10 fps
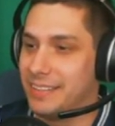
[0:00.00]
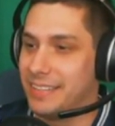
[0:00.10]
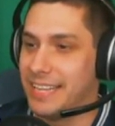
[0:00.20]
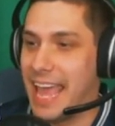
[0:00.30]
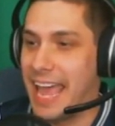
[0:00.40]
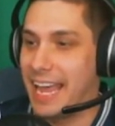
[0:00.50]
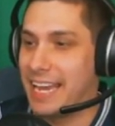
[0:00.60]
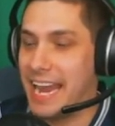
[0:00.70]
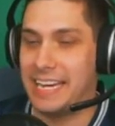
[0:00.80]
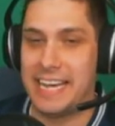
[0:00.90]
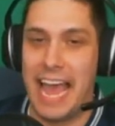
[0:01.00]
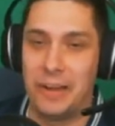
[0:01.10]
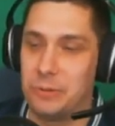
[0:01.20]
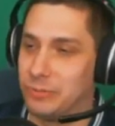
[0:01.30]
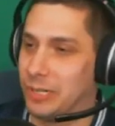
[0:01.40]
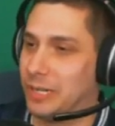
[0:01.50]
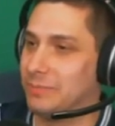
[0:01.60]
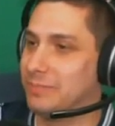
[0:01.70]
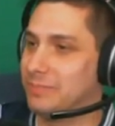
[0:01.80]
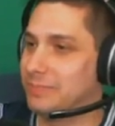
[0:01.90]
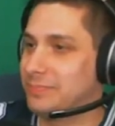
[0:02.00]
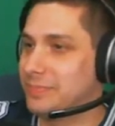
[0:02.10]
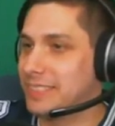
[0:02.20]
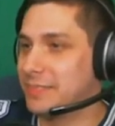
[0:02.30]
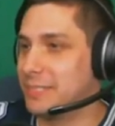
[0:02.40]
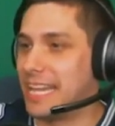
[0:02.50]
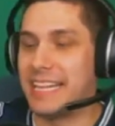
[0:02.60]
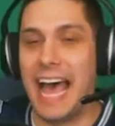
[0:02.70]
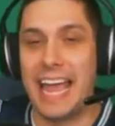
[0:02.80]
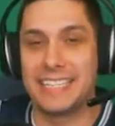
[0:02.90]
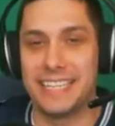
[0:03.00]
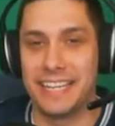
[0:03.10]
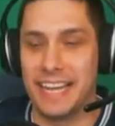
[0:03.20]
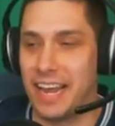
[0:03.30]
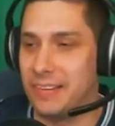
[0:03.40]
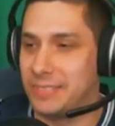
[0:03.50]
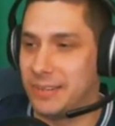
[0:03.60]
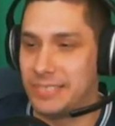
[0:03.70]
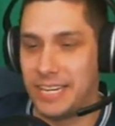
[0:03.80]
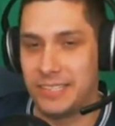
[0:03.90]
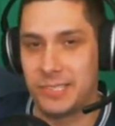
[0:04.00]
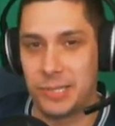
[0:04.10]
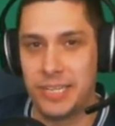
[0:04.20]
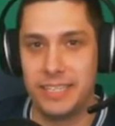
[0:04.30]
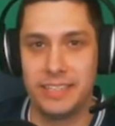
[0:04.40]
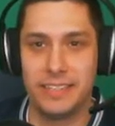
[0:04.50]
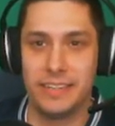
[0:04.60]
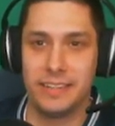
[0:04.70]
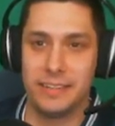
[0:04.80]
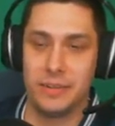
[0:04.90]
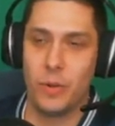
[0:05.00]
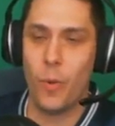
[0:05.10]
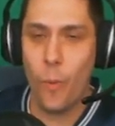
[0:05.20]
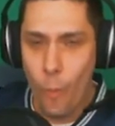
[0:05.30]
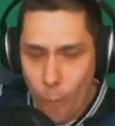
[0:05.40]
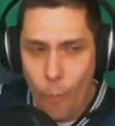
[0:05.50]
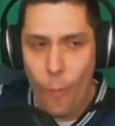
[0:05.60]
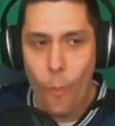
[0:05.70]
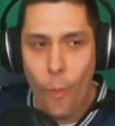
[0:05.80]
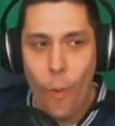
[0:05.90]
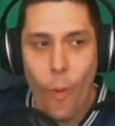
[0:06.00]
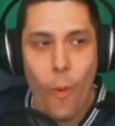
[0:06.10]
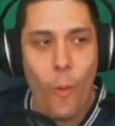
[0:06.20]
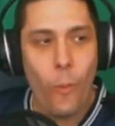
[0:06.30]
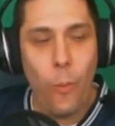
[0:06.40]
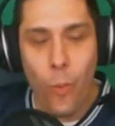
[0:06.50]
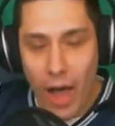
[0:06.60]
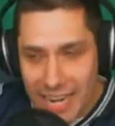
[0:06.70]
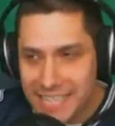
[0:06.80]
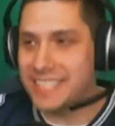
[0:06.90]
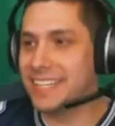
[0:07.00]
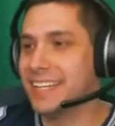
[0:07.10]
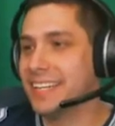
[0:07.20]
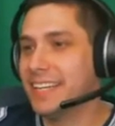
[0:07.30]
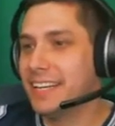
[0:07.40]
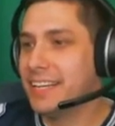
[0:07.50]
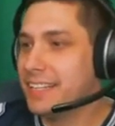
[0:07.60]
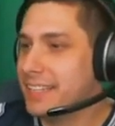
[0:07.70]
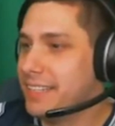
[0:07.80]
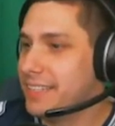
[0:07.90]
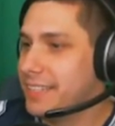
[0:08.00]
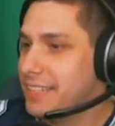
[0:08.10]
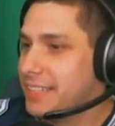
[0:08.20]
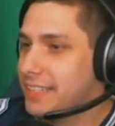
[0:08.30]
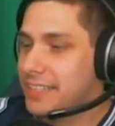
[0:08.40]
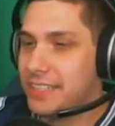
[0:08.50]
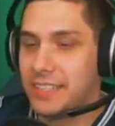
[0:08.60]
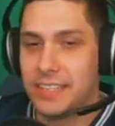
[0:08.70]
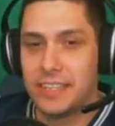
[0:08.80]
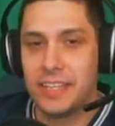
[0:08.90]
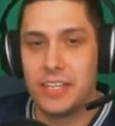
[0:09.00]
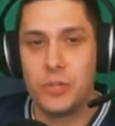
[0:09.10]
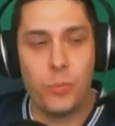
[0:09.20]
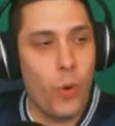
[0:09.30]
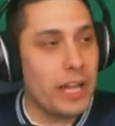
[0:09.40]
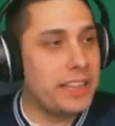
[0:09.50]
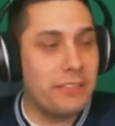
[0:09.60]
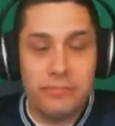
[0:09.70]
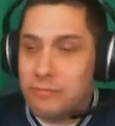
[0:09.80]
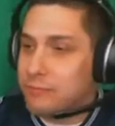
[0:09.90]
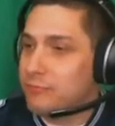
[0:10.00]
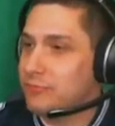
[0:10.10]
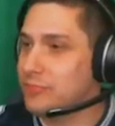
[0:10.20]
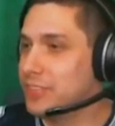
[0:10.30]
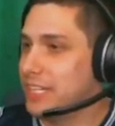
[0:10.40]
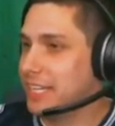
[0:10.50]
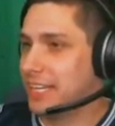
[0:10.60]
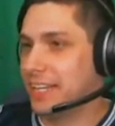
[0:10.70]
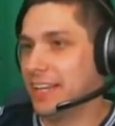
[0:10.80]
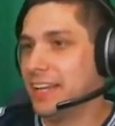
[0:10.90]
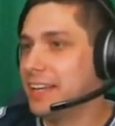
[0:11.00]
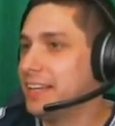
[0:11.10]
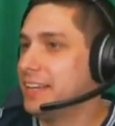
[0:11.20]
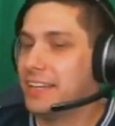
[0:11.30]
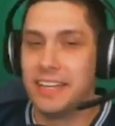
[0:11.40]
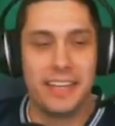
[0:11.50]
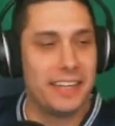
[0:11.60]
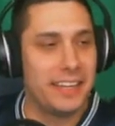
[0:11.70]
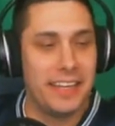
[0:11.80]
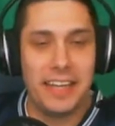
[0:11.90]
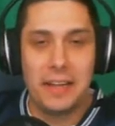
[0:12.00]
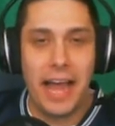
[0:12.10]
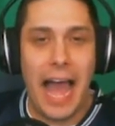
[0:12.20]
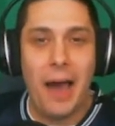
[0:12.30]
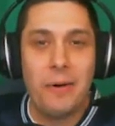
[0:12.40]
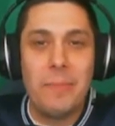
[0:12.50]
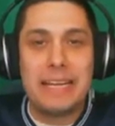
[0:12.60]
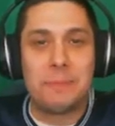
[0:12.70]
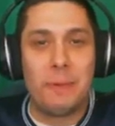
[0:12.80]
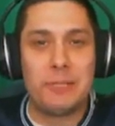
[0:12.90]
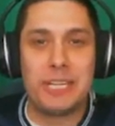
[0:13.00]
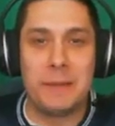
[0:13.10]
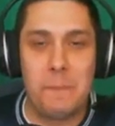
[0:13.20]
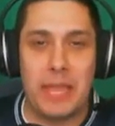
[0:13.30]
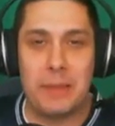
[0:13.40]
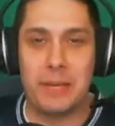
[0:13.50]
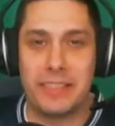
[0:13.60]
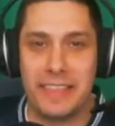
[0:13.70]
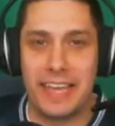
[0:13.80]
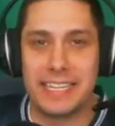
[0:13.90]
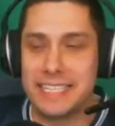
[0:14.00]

Yeah, I got an eighty-nine overall. Nice. Was that the I, highest thing that, uh, that was on your screen? No, no. You've always picked my lowest overall. What? Uh, it was another signature round for me. What the f I know. Crazy. How am I supposed to compete with this?